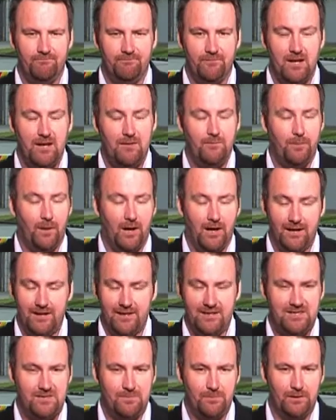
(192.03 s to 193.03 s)
And
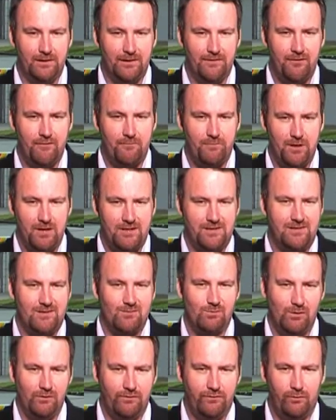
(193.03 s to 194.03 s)
buyers believe that prices
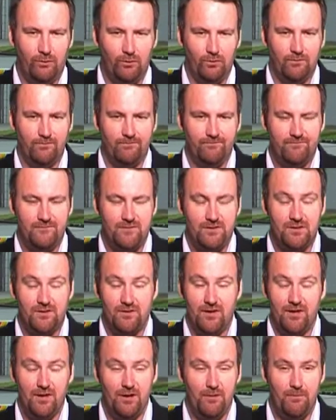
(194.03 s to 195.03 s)
will fall, so
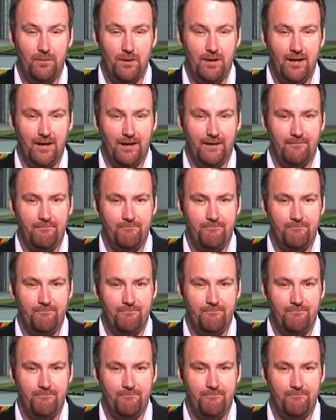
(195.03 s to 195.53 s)
they're not buying.